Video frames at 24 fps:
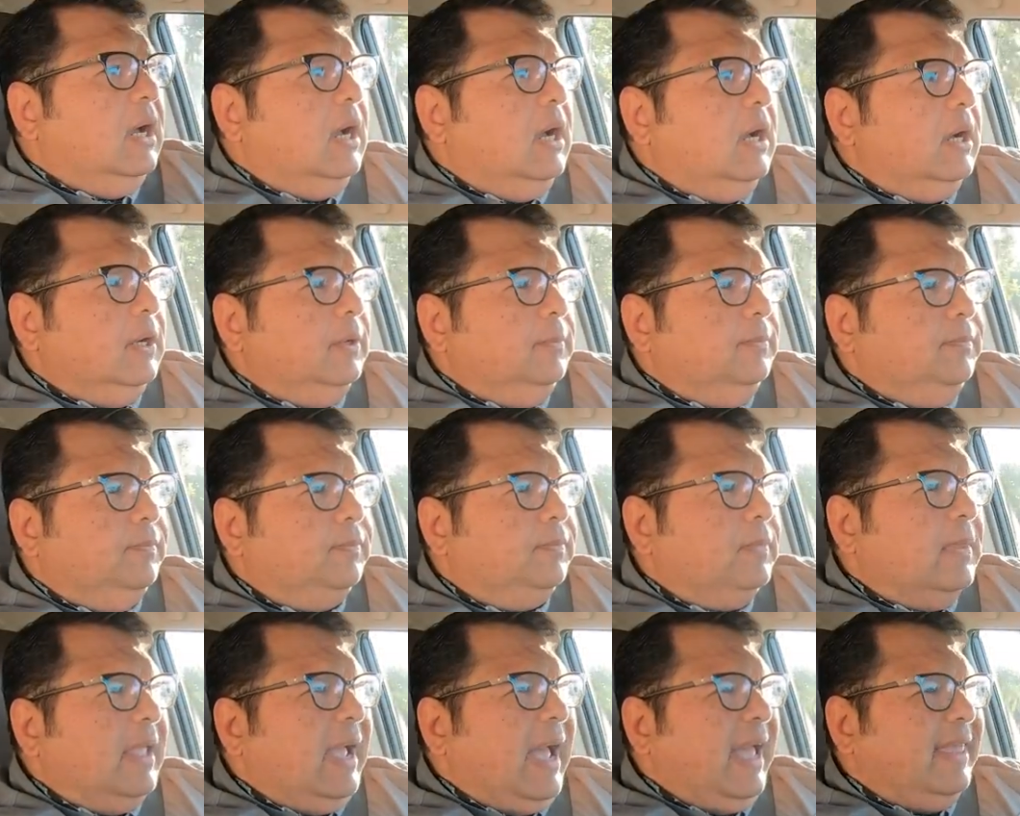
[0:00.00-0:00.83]
Um,
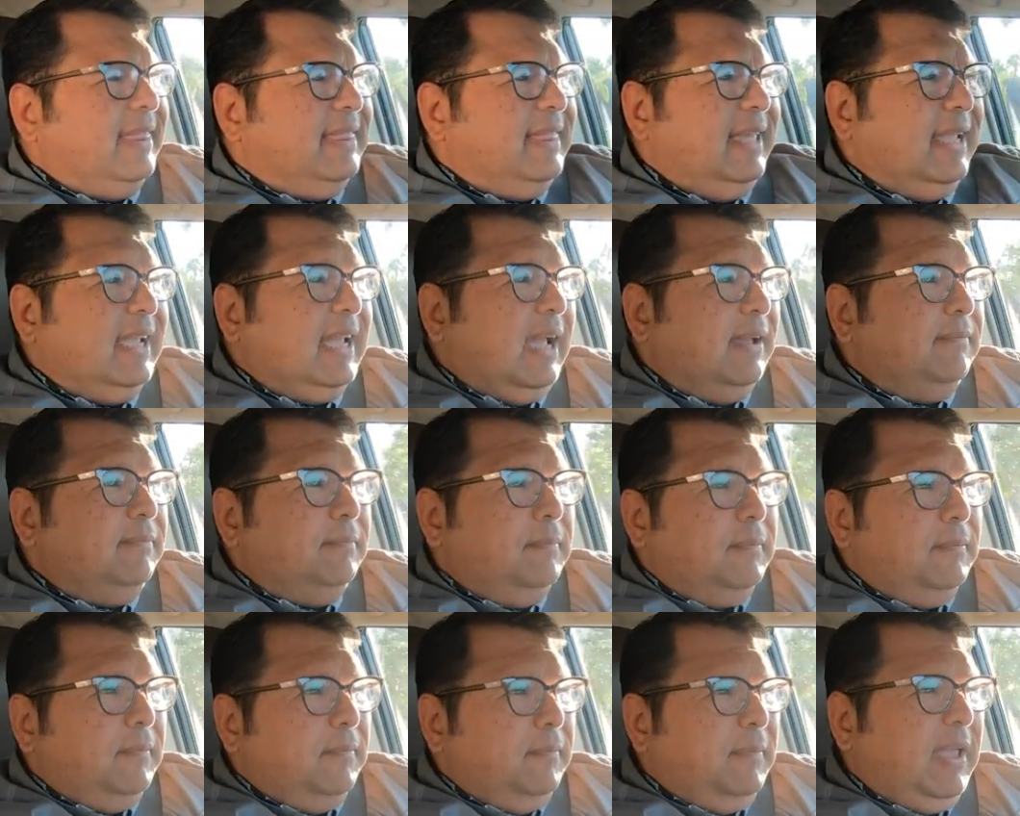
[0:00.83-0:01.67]
I think
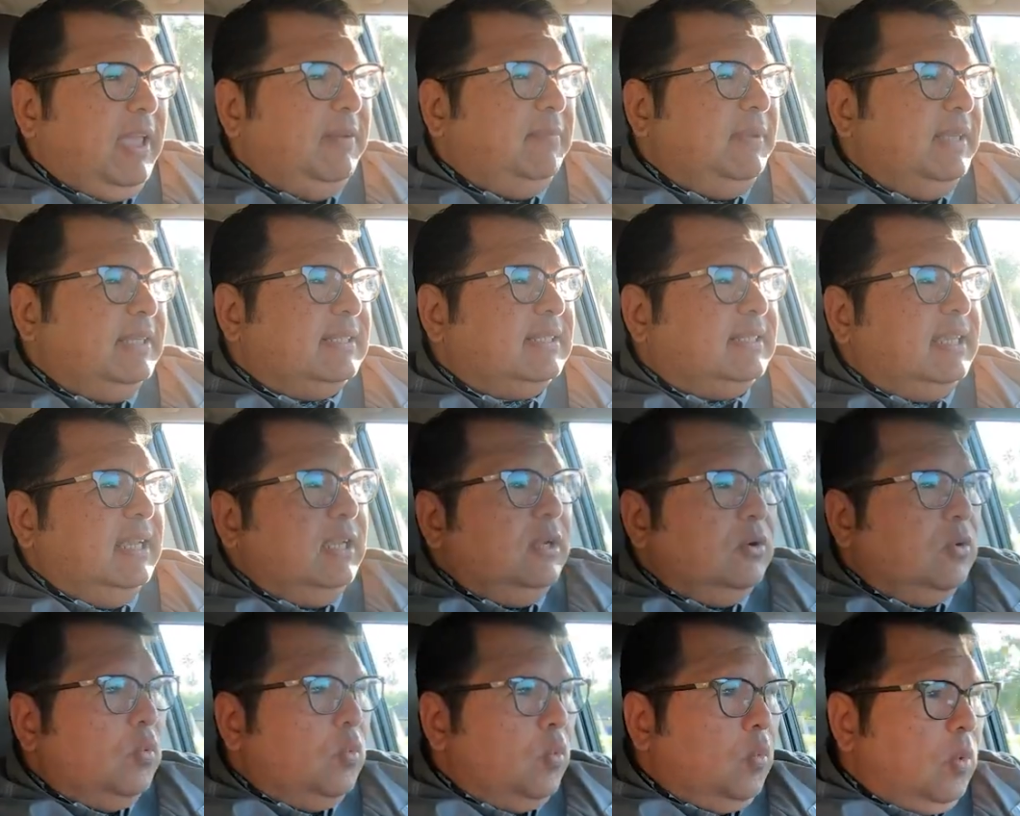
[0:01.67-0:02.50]
I've maybe
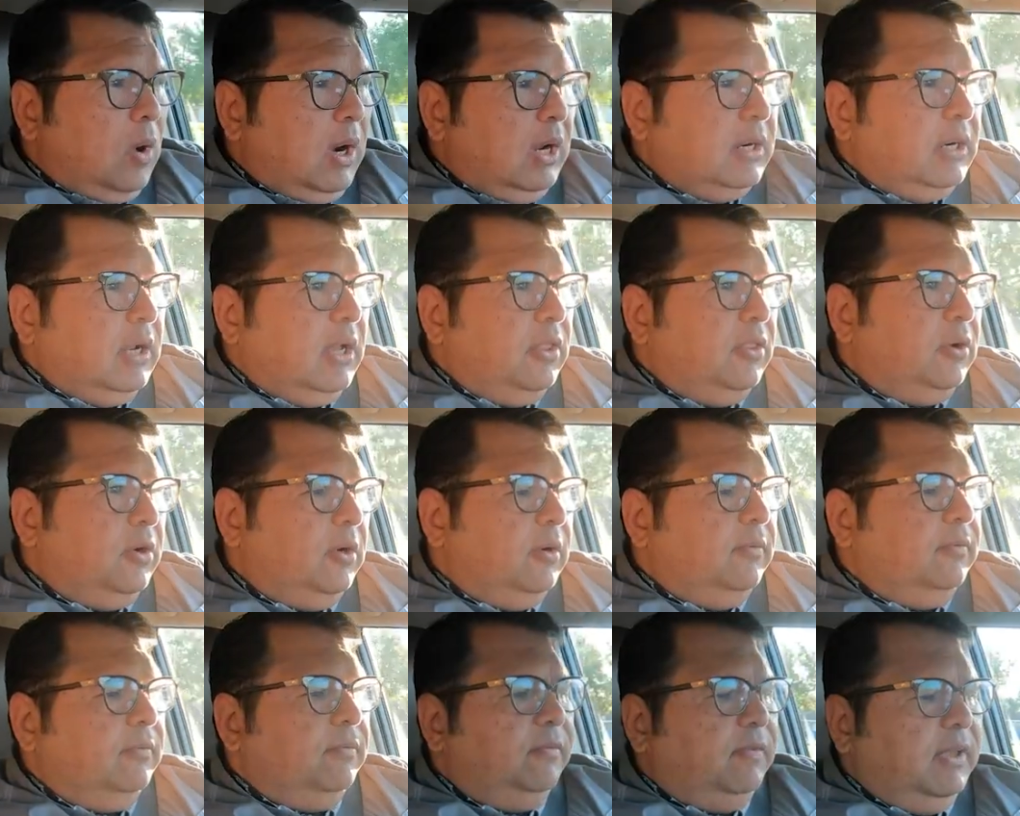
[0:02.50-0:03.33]
seen one other
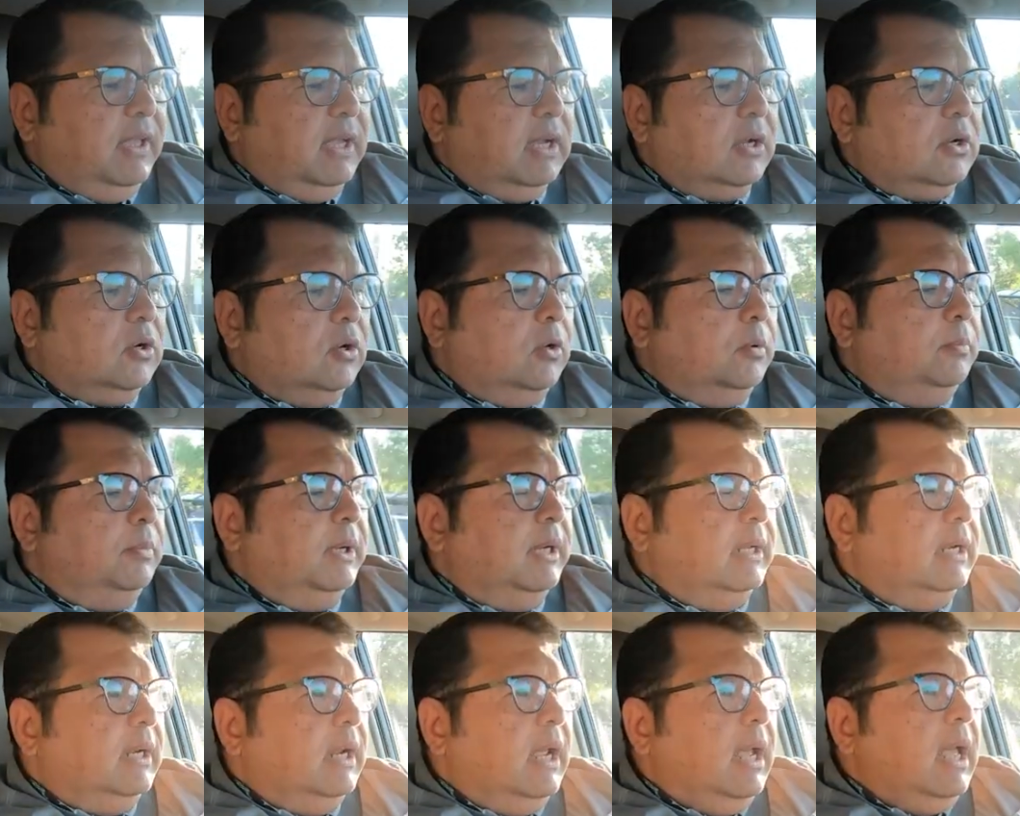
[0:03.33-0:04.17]
vehicle,
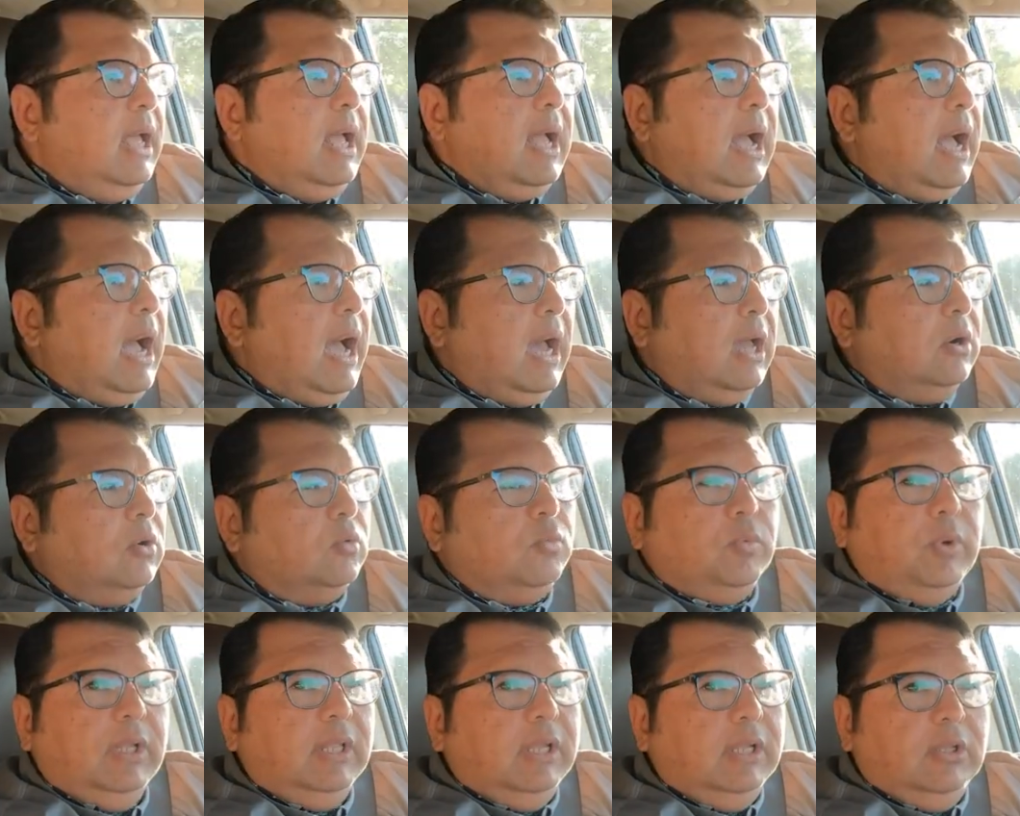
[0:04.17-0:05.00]
but I
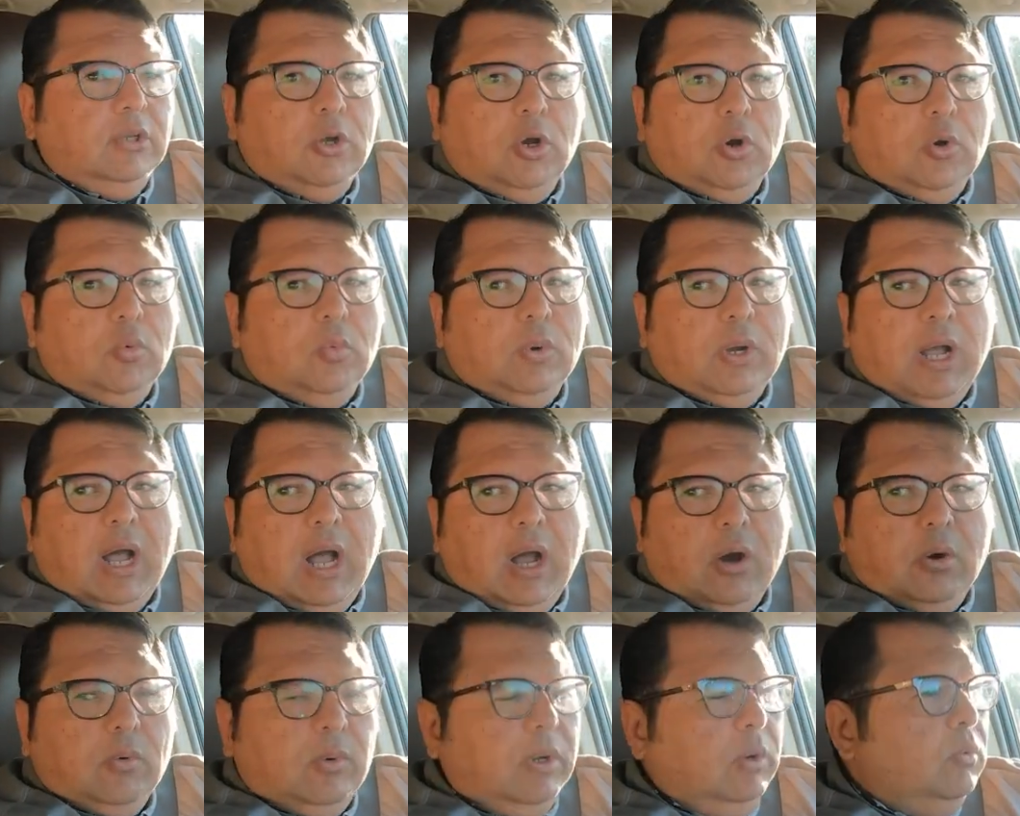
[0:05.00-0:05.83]
don't really know
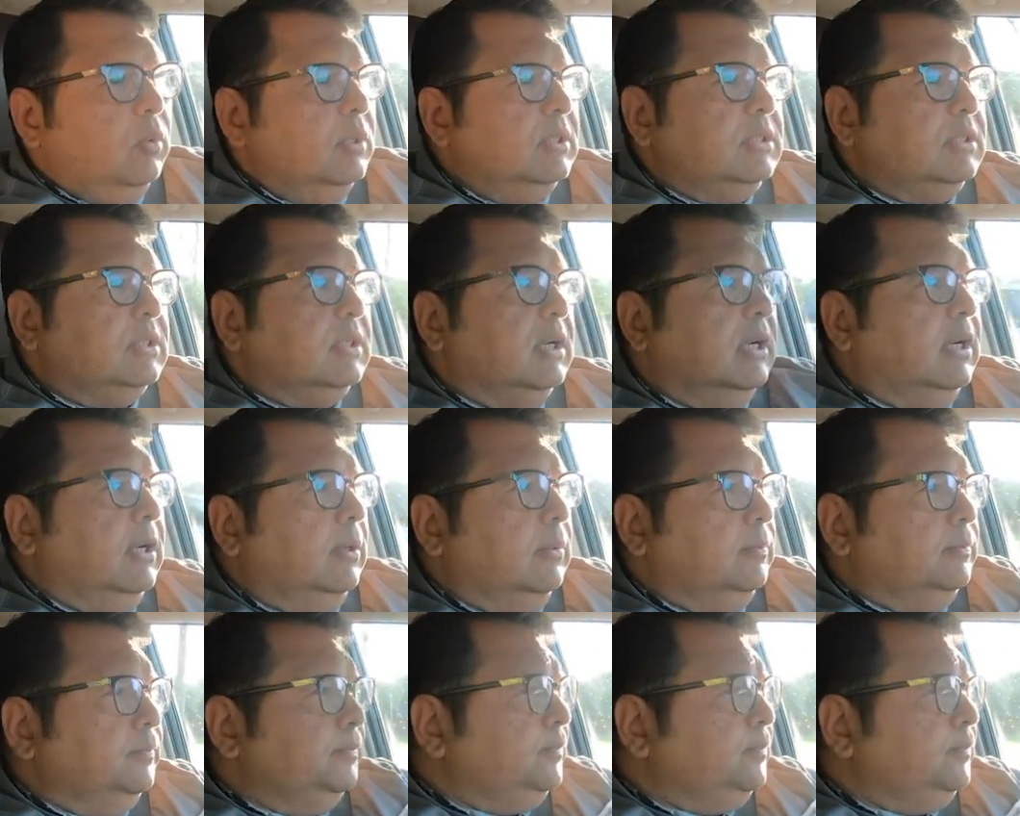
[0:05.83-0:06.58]
how it was um,